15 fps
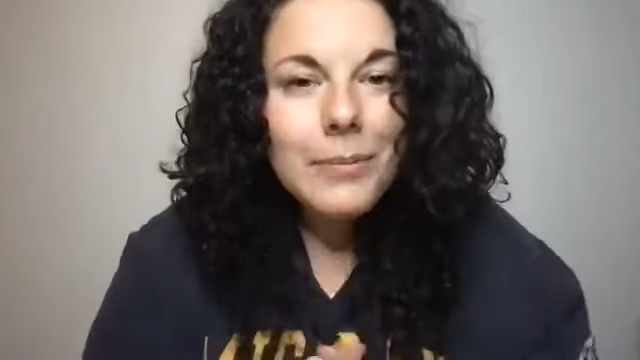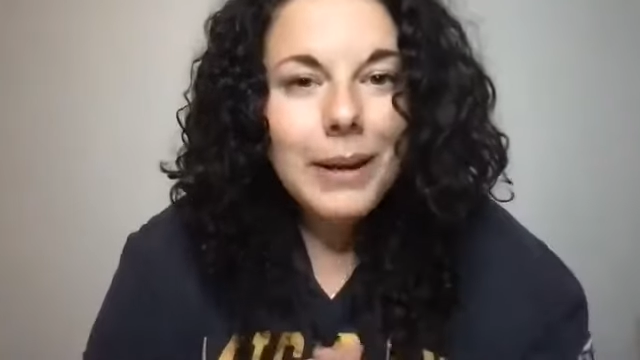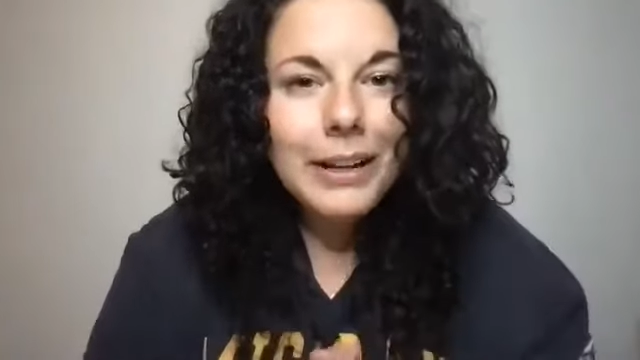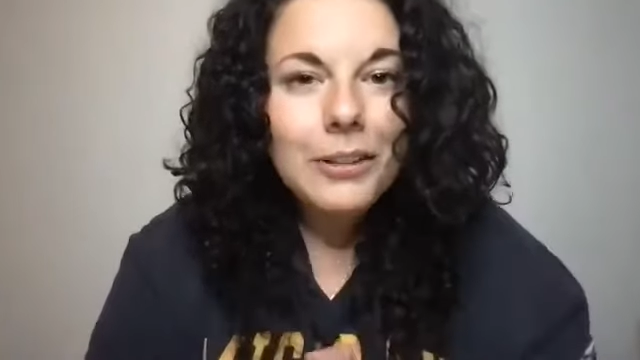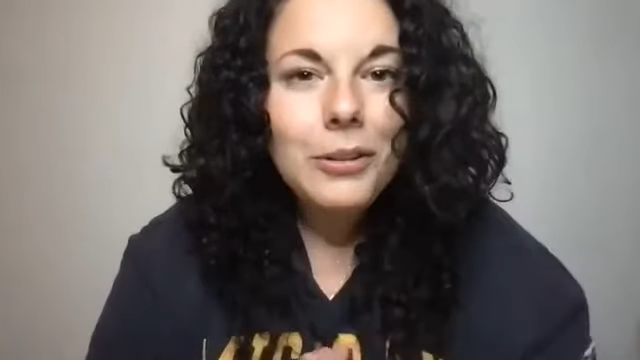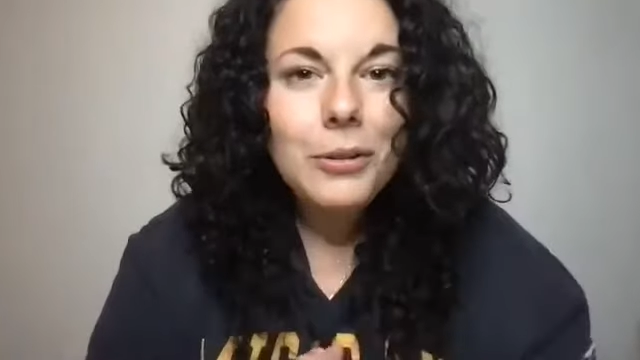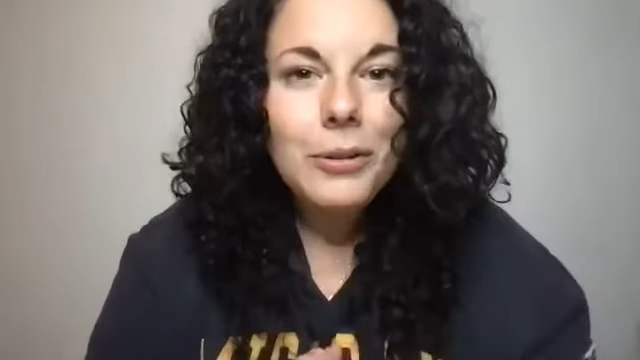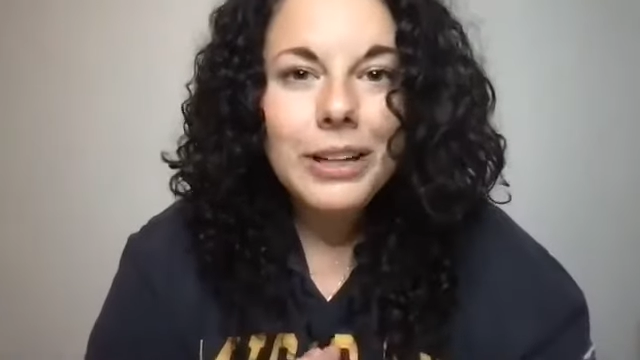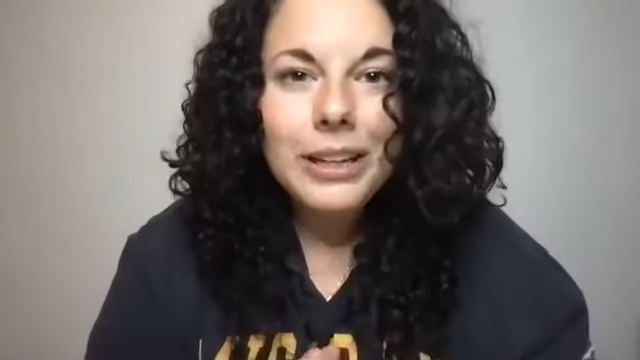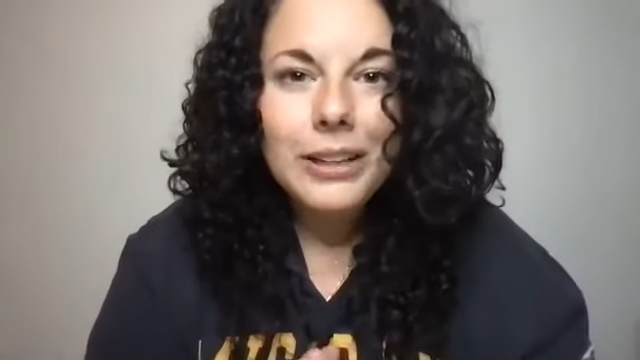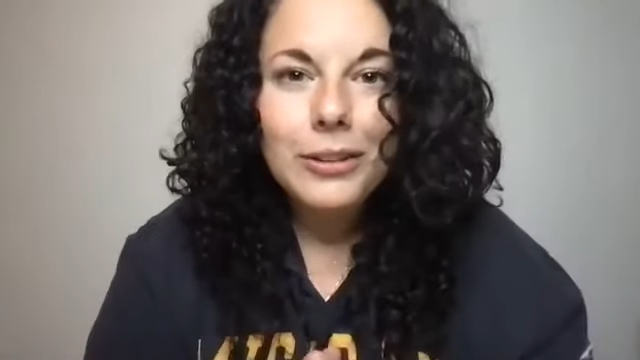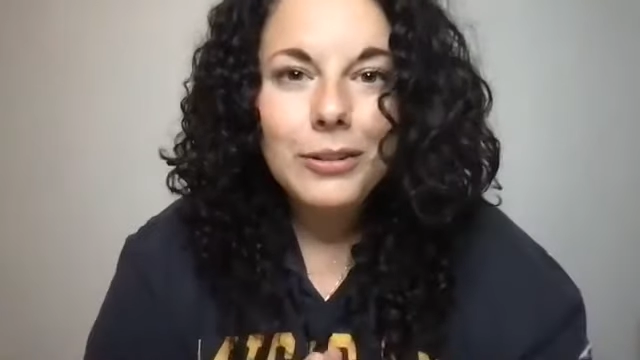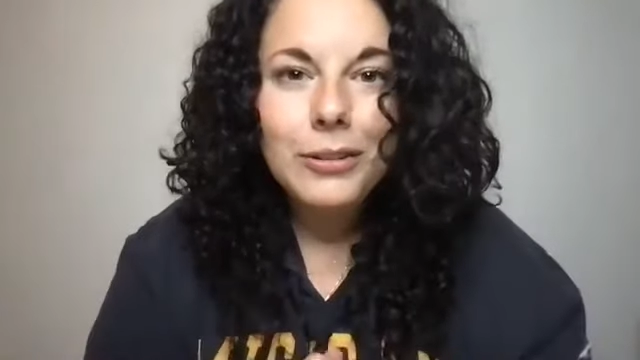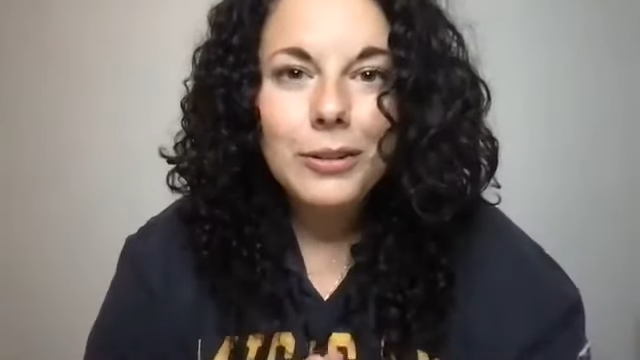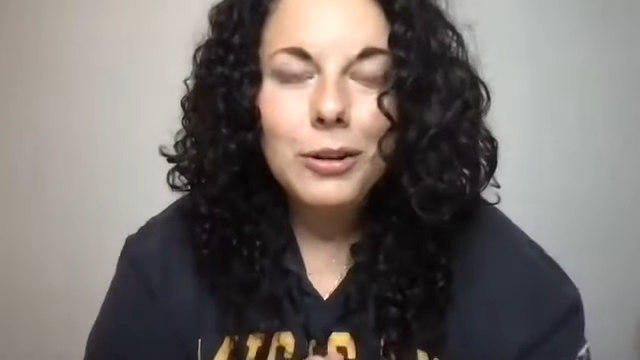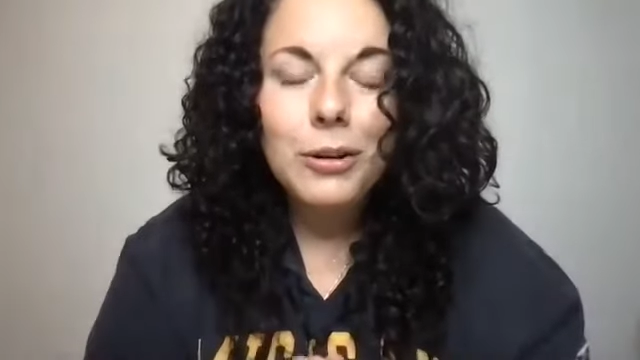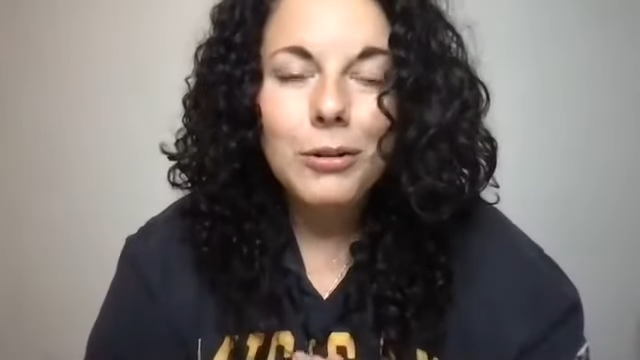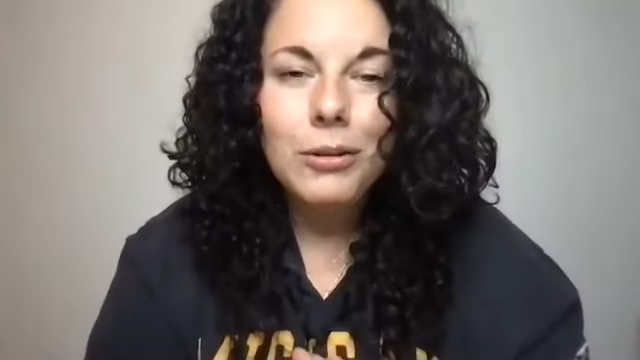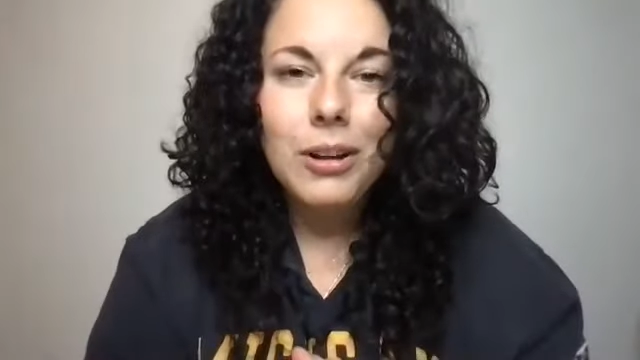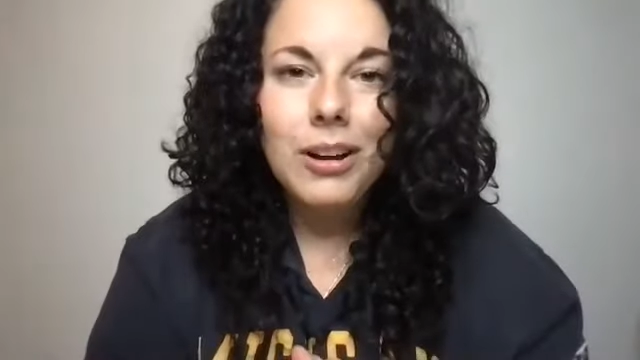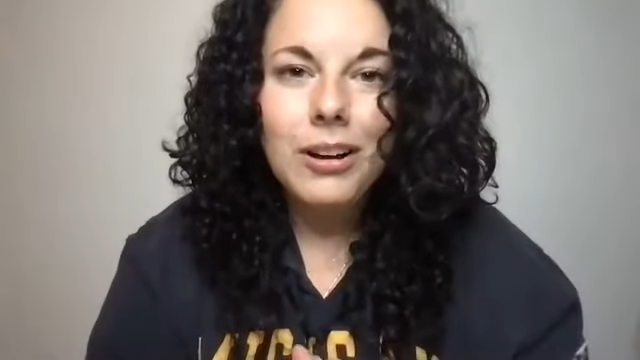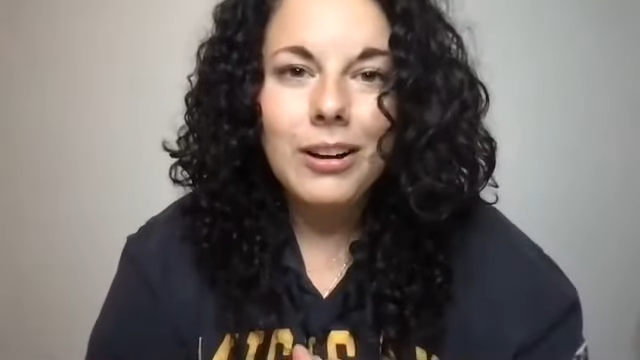my story is
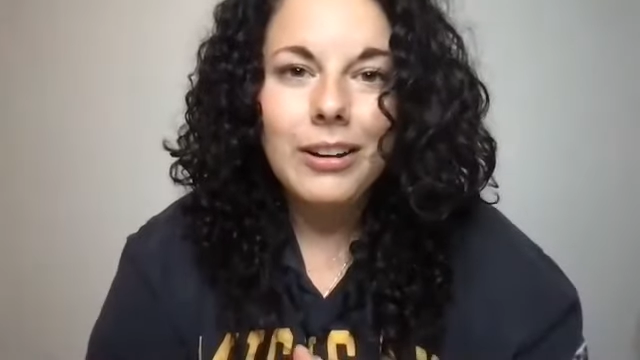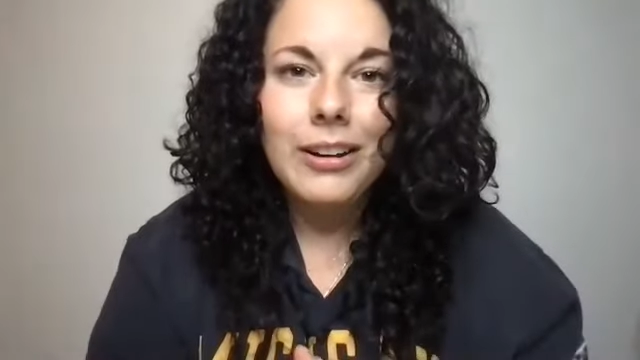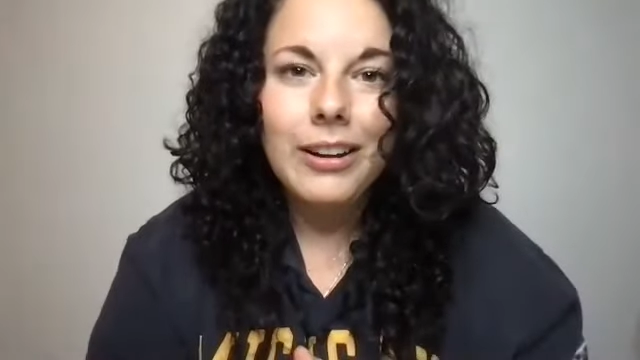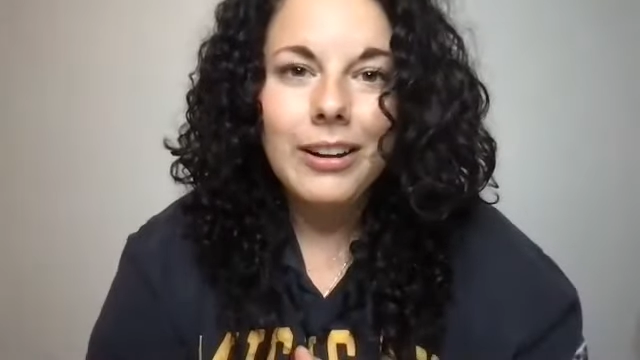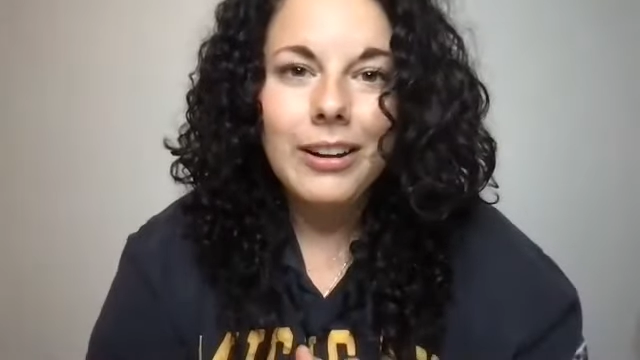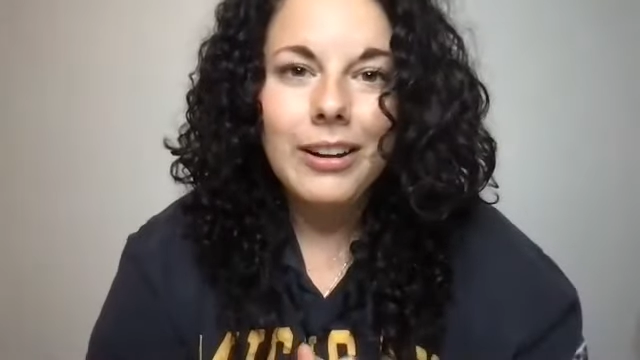so long